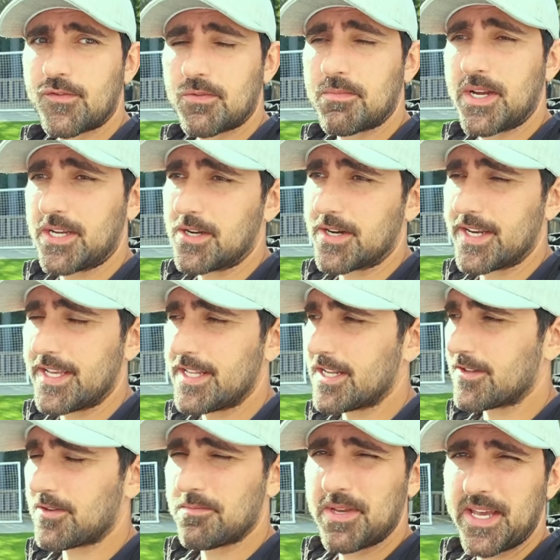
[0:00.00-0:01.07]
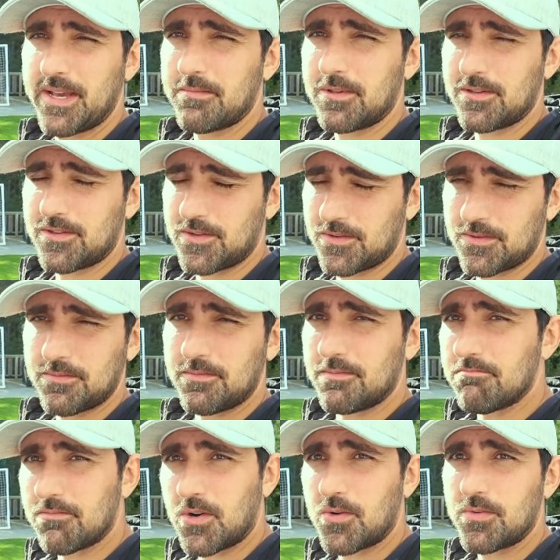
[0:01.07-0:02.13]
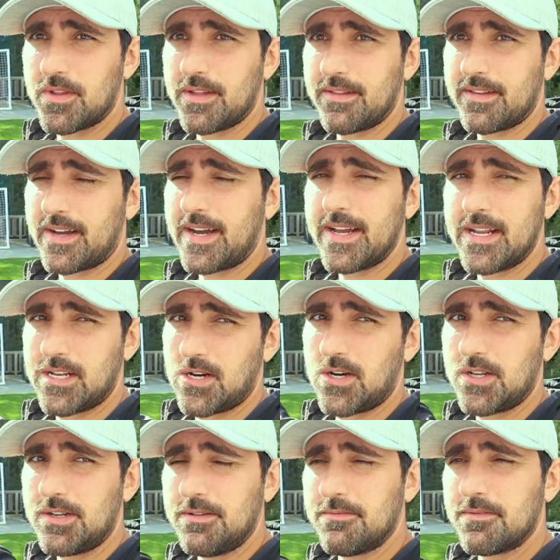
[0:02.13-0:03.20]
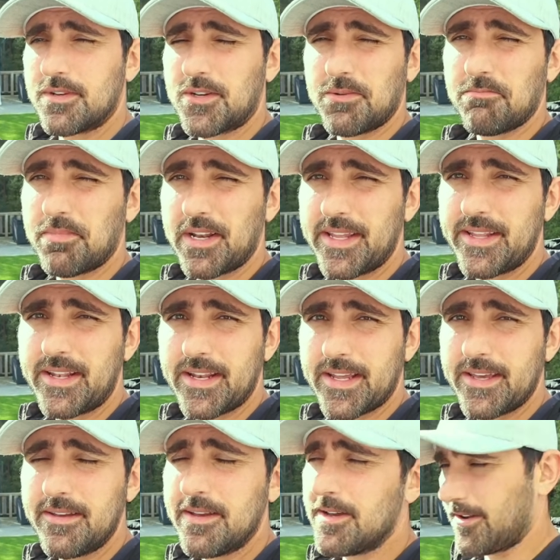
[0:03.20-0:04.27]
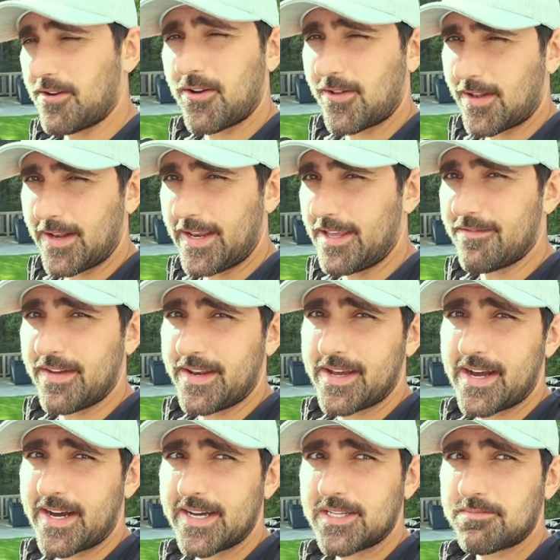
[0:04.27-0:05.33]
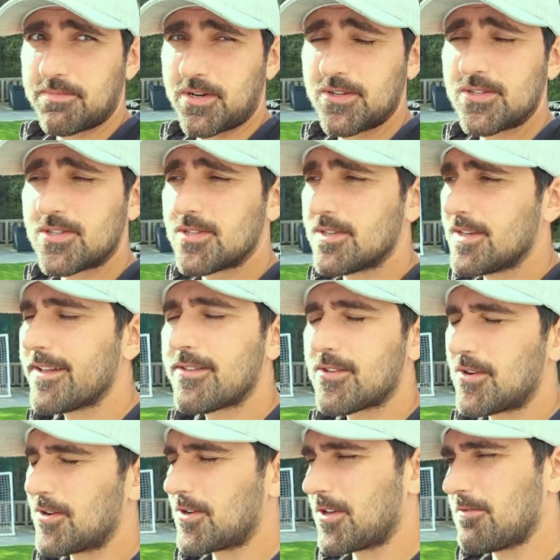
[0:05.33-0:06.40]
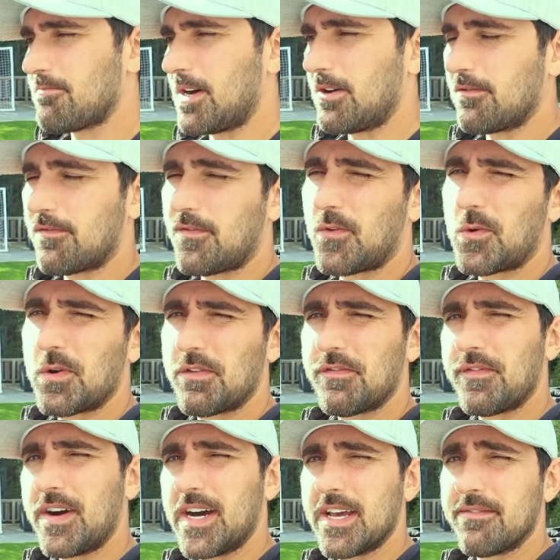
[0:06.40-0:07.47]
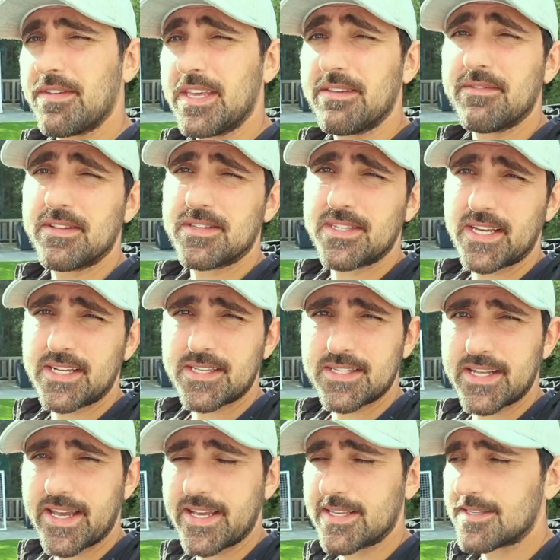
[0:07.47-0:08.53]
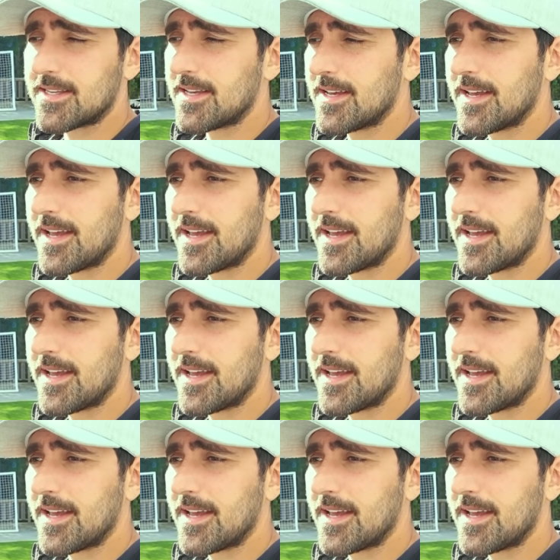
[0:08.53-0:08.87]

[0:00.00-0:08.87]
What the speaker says: for my Gardena to be able to mow the entire lawn completely and not leave any high spots, it took about 4, 5, even 6 days.